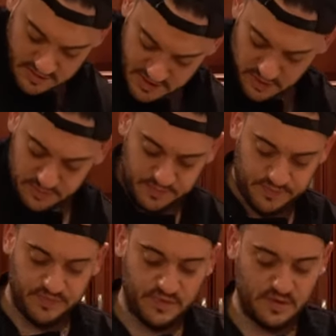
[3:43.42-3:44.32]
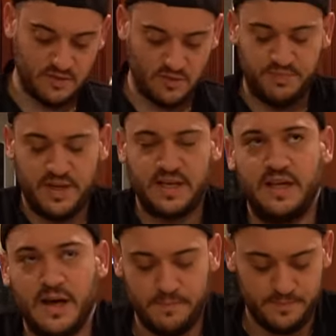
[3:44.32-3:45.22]
So, we're picking
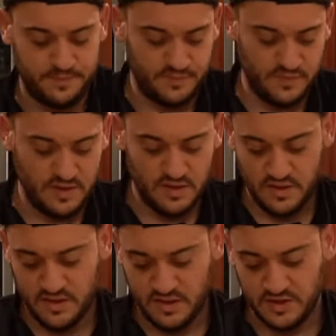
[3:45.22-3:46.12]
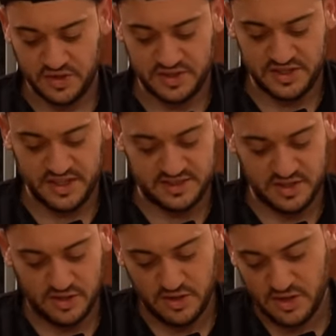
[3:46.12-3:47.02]
it up, as you can see, it's
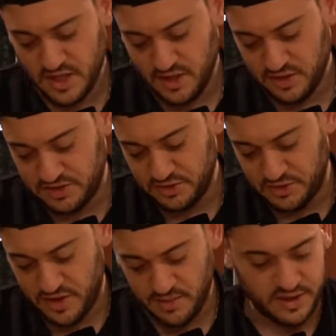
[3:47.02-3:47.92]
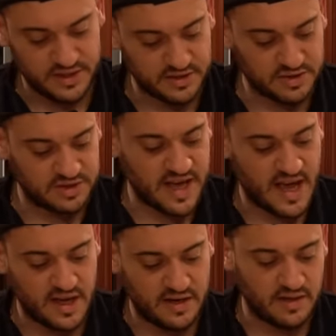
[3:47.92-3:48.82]
still a little too crumbly, so just
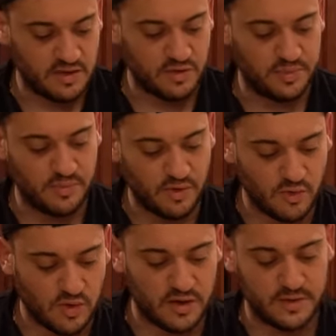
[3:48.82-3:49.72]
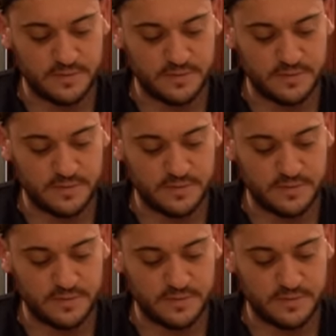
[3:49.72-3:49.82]
add a little bit more water.